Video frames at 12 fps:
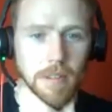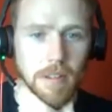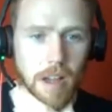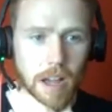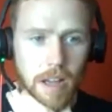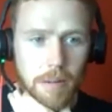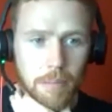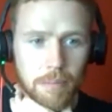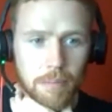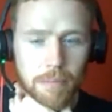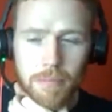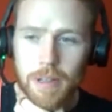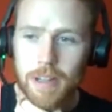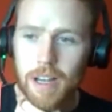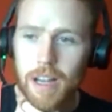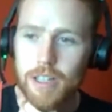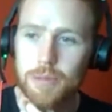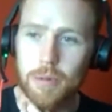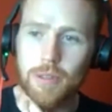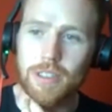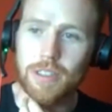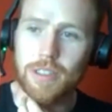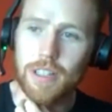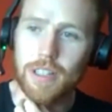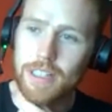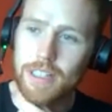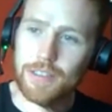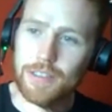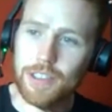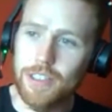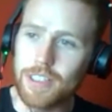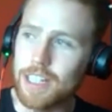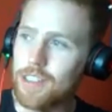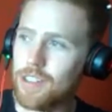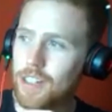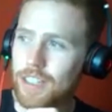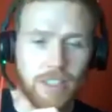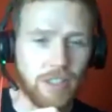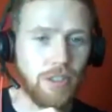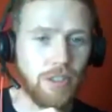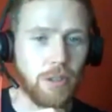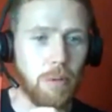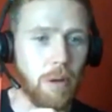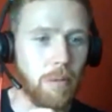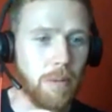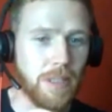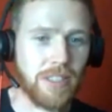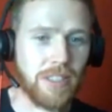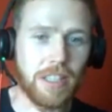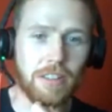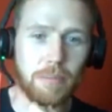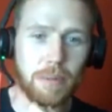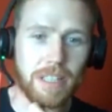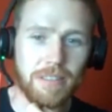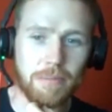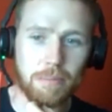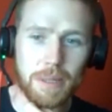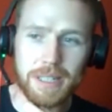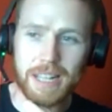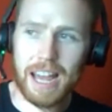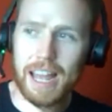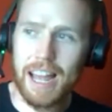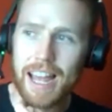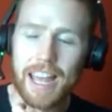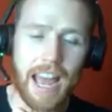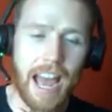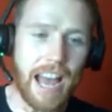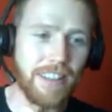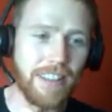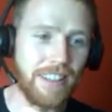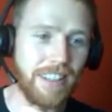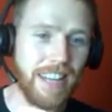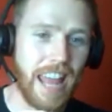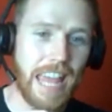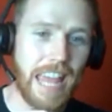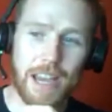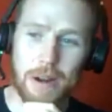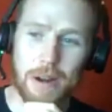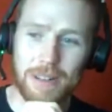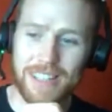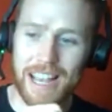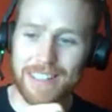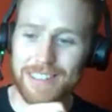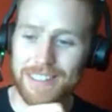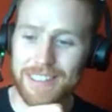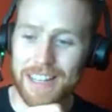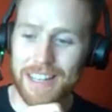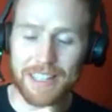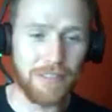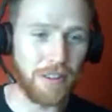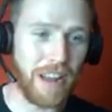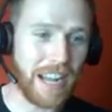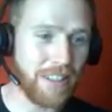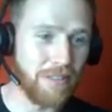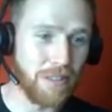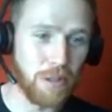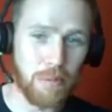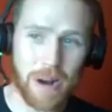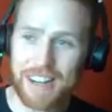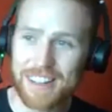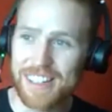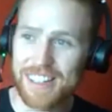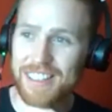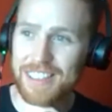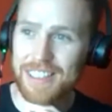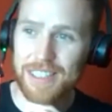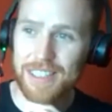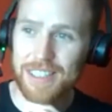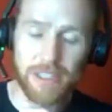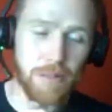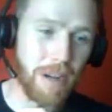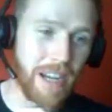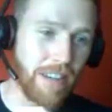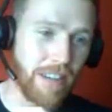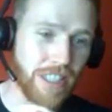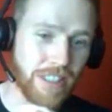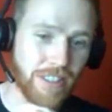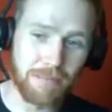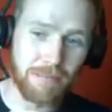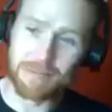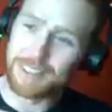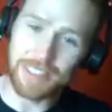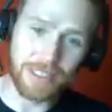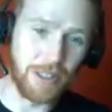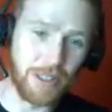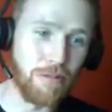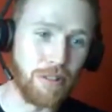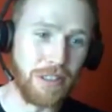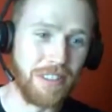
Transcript: Um, I suppose as, uh, if you're a data scientist, you're probably sick of being being handed an eight hour test. And if you're active in the market, you might have six of them. It's no fun.